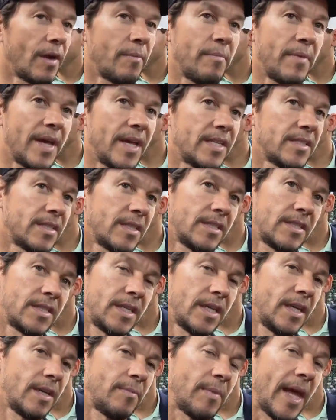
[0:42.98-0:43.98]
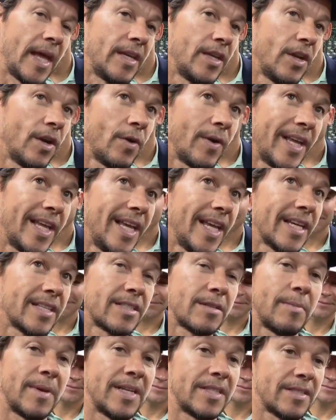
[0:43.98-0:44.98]
amazing team. And you know what? He
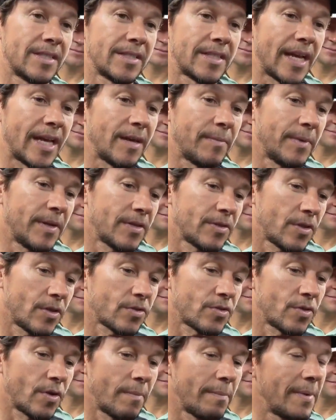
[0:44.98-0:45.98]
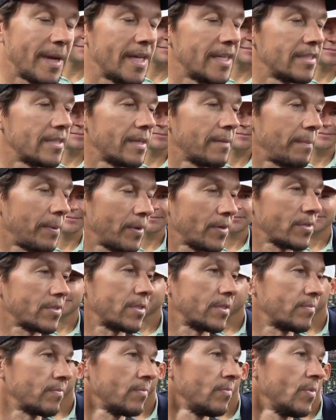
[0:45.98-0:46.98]
has amazing talent, but he's also an amazing
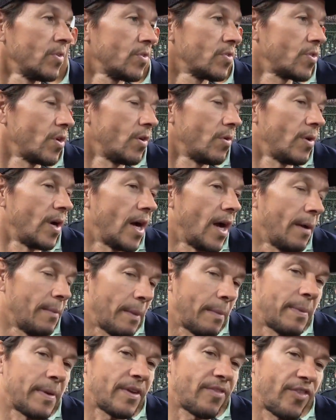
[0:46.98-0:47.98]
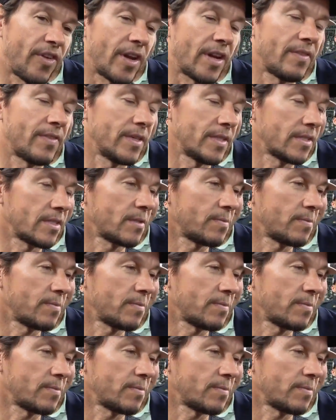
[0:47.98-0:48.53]
person. So uh, I'm a big fan of his,